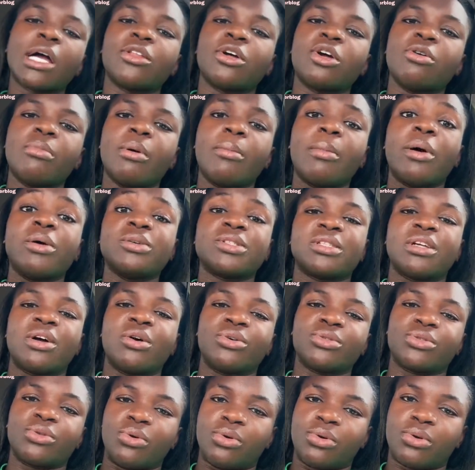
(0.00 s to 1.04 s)
don't remember what I want
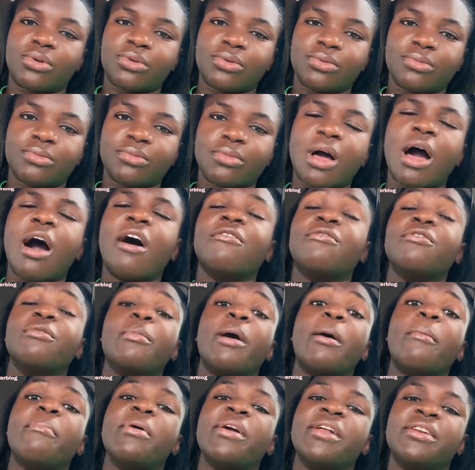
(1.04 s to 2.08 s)
to talk. I've
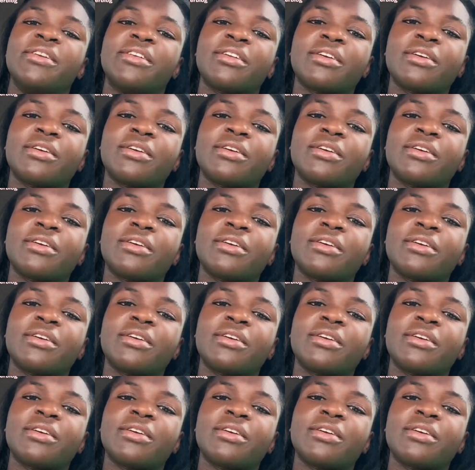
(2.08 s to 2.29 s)
remembered.